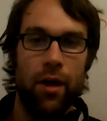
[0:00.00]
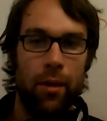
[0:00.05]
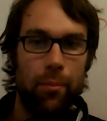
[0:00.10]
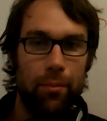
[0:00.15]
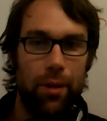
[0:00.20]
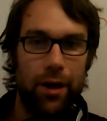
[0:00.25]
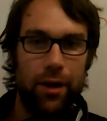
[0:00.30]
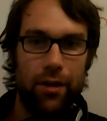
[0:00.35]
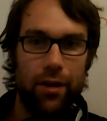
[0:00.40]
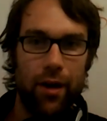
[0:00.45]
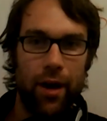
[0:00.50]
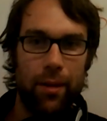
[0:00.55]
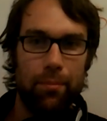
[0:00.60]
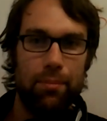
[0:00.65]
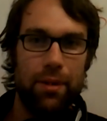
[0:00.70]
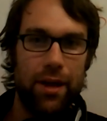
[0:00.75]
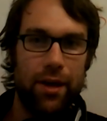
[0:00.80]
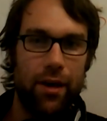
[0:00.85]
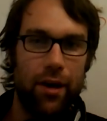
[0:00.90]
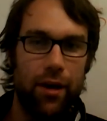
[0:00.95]
but not
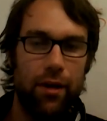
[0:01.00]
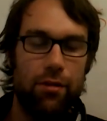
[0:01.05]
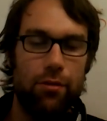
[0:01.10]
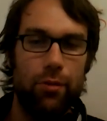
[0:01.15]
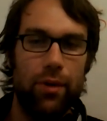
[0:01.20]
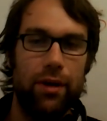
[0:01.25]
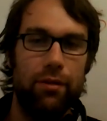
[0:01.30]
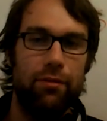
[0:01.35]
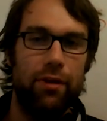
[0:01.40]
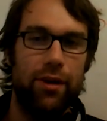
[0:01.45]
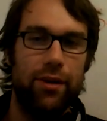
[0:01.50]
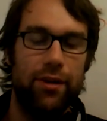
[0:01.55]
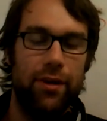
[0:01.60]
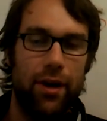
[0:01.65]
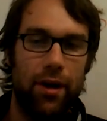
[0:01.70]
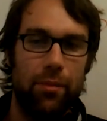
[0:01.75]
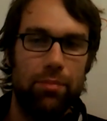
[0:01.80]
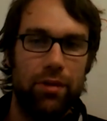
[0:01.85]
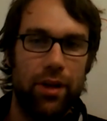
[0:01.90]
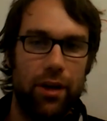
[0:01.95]
because we invented
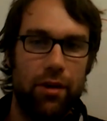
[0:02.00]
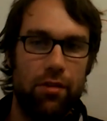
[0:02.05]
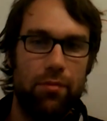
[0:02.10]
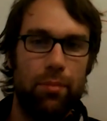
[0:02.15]
airplanes,